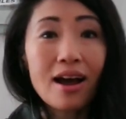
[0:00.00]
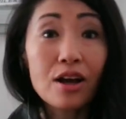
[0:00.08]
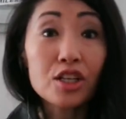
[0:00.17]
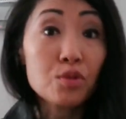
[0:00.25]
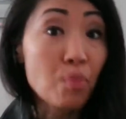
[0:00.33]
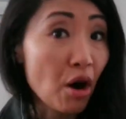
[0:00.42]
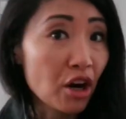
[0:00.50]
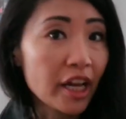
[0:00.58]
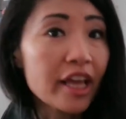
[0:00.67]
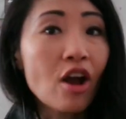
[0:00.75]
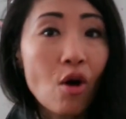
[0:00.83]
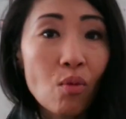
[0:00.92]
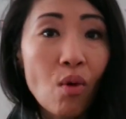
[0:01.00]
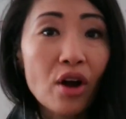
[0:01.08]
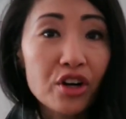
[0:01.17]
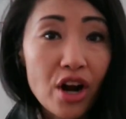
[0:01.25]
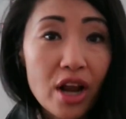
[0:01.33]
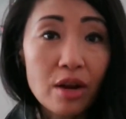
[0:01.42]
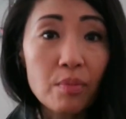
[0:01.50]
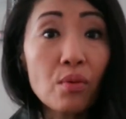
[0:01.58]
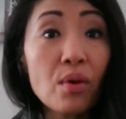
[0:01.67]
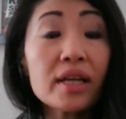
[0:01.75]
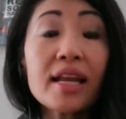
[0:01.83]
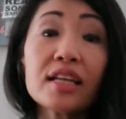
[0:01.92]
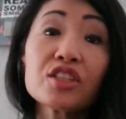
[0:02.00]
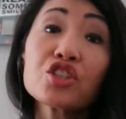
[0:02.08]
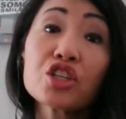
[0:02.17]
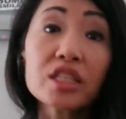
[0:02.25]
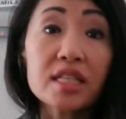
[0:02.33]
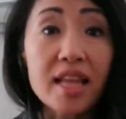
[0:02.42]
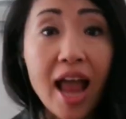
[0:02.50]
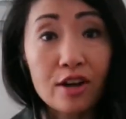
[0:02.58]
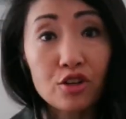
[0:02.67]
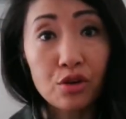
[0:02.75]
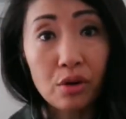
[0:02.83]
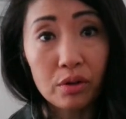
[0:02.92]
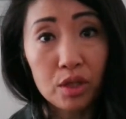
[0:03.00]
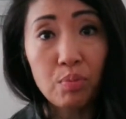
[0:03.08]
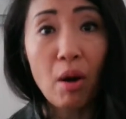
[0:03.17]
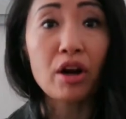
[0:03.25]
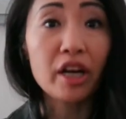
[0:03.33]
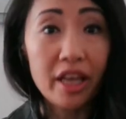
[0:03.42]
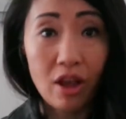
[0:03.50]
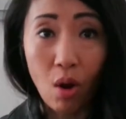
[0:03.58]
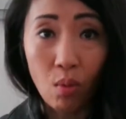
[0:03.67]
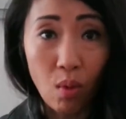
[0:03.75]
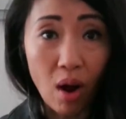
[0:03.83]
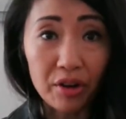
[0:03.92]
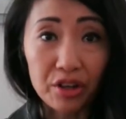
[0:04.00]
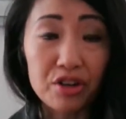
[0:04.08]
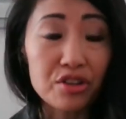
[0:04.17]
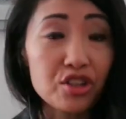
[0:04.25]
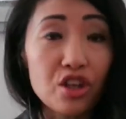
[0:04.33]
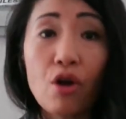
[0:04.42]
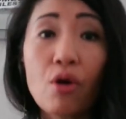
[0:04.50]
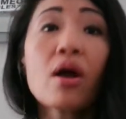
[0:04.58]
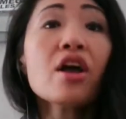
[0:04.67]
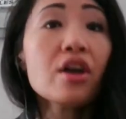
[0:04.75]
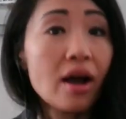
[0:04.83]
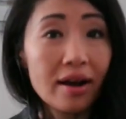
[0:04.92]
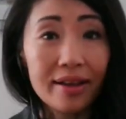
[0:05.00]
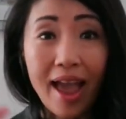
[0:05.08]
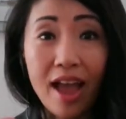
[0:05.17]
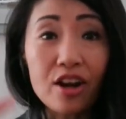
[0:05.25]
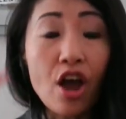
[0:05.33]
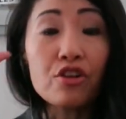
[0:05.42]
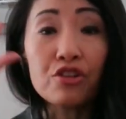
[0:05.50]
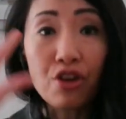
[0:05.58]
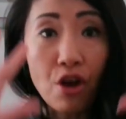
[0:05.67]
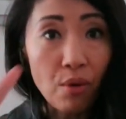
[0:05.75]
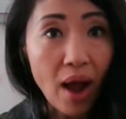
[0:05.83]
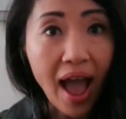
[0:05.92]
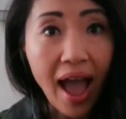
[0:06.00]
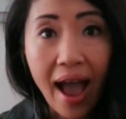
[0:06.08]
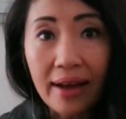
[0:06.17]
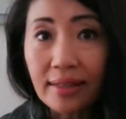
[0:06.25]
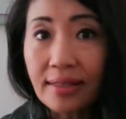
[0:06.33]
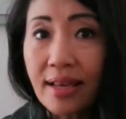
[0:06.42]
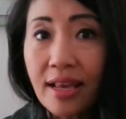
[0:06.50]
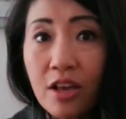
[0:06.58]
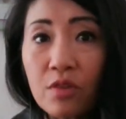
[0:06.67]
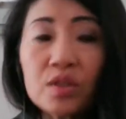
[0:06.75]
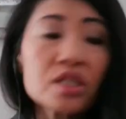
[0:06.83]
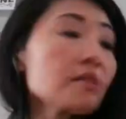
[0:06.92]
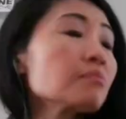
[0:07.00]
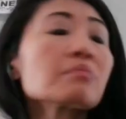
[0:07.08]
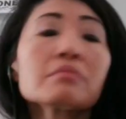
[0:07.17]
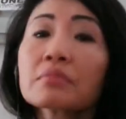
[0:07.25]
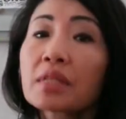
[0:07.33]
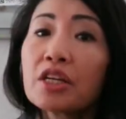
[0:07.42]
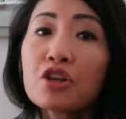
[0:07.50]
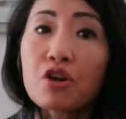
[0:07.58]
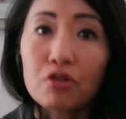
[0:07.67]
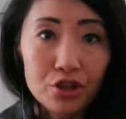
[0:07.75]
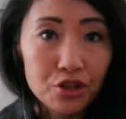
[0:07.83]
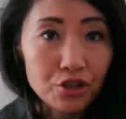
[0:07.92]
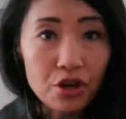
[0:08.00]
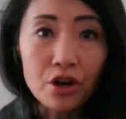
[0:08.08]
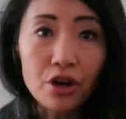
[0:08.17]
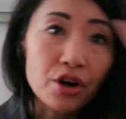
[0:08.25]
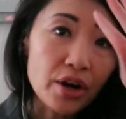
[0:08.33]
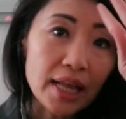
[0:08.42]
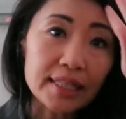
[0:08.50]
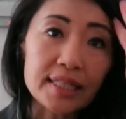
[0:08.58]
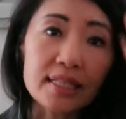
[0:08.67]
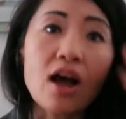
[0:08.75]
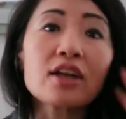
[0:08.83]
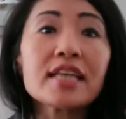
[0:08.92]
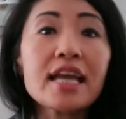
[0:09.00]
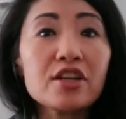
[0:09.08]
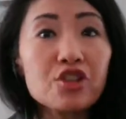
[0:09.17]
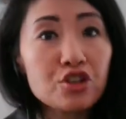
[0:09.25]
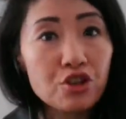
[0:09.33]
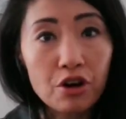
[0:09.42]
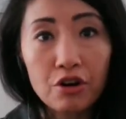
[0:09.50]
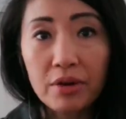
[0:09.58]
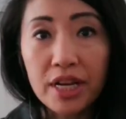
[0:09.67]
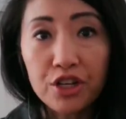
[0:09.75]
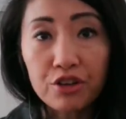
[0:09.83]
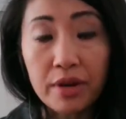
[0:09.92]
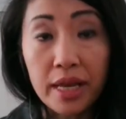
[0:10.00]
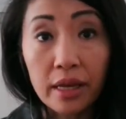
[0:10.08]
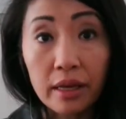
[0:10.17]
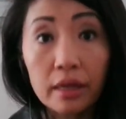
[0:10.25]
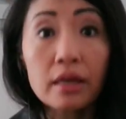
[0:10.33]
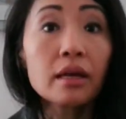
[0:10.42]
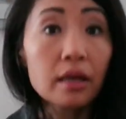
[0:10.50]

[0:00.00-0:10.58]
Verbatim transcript: sparkling water. And number one, it's just natural sparkling water. So again, no additives, no sugar. It's not a sugary drink.